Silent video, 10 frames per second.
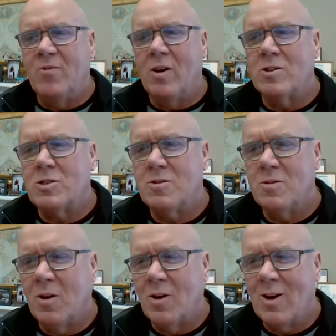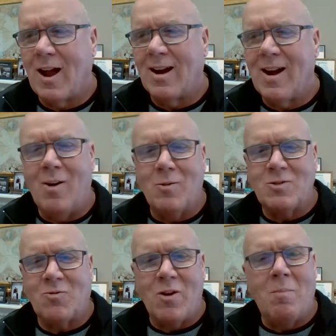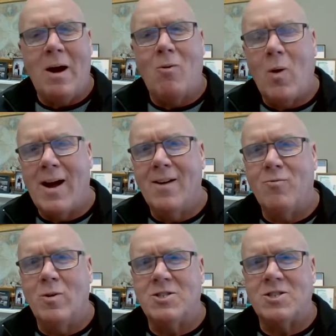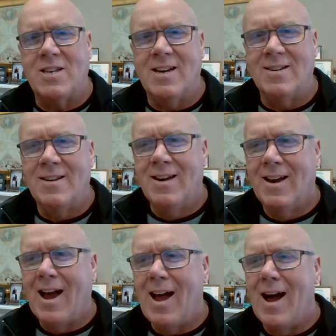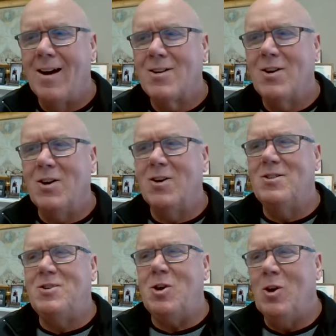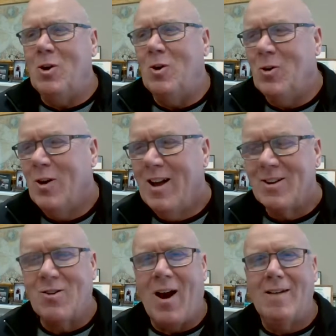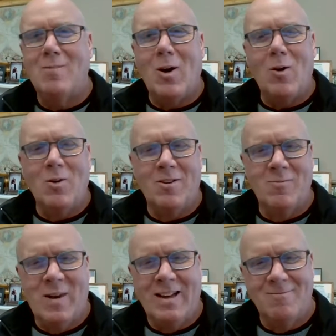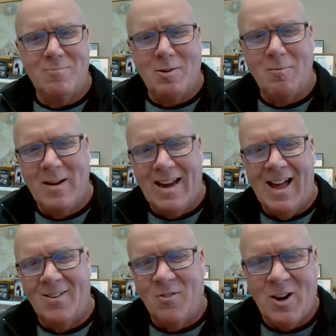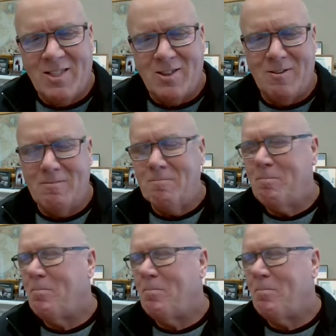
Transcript: The first look I got was from my wife, which said, "How could you grab hold of me and pull me down with you?"